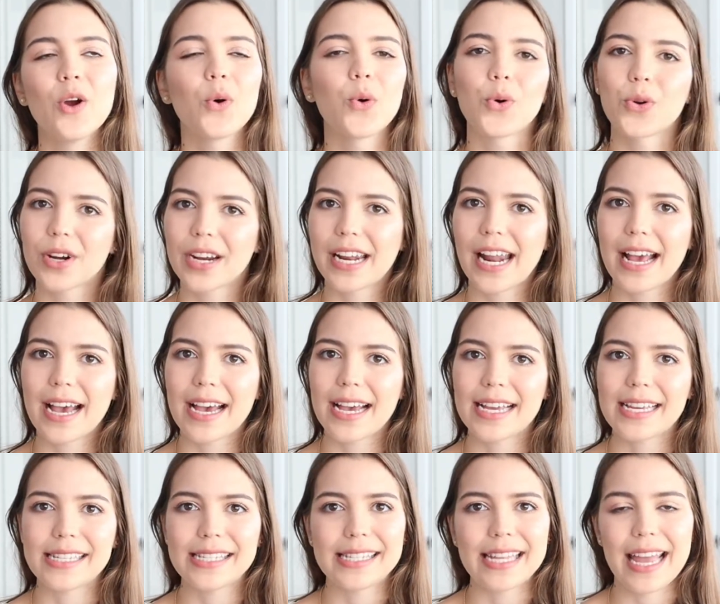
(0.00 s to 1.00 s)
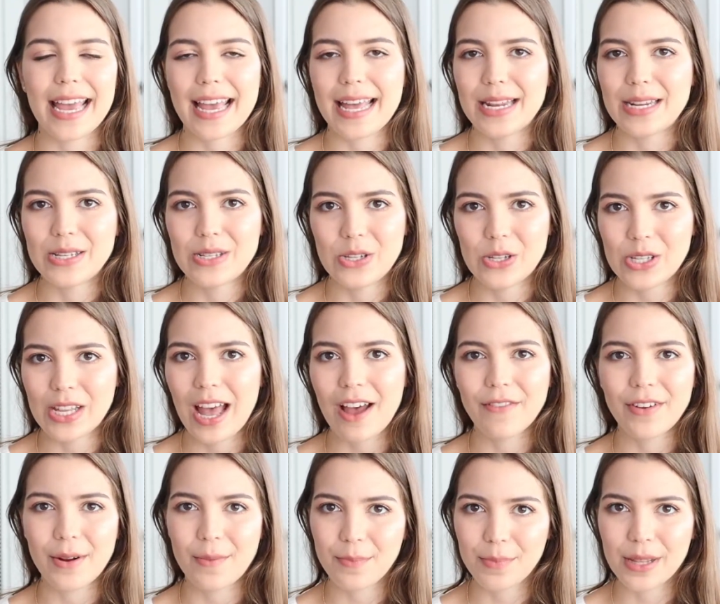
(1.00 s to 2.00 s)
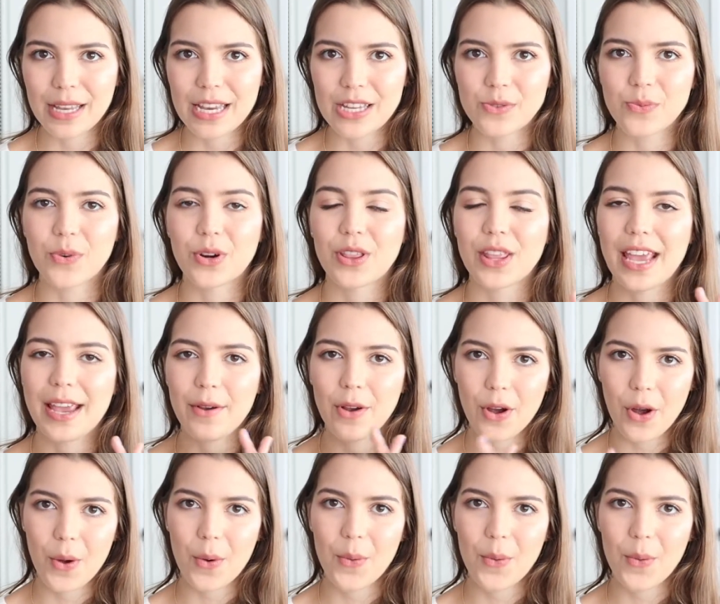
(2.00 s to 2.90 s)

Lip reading: organized and just having a place where they go.